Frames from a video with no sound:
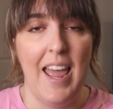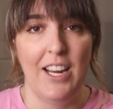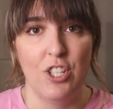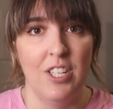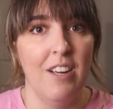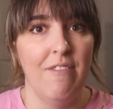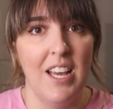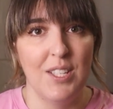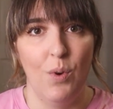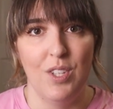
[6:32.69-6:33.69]
action if
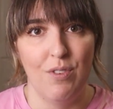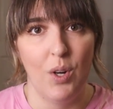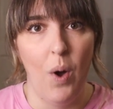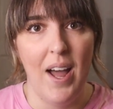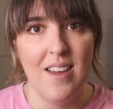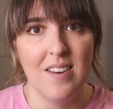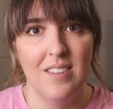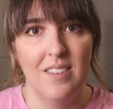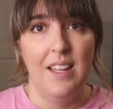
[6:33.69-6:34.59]
that's what's required.